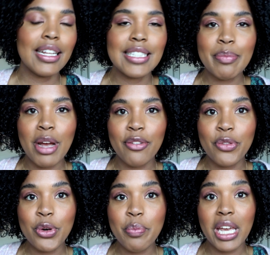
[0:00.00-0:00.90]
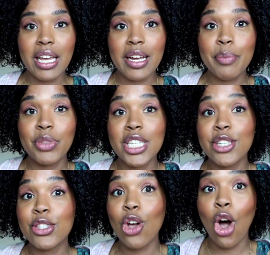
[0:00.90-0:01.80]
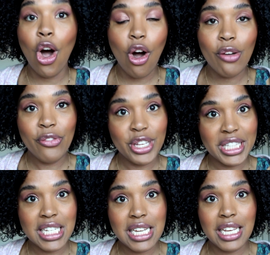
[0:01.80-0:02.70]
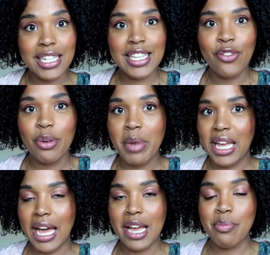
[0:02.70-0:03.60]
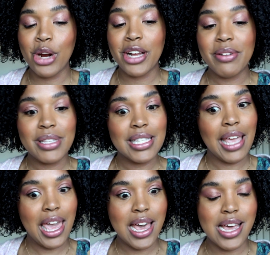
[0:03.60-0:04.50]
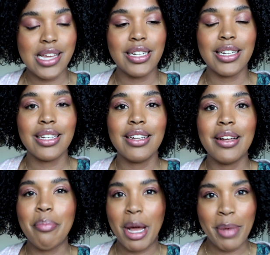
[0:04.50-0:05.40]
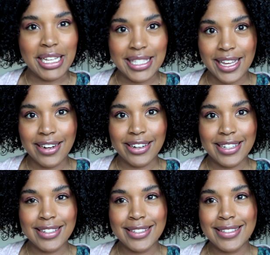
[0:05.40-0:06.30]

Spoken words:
Did my full makeup. This is all Fenty except for my eyebrows and my mascara.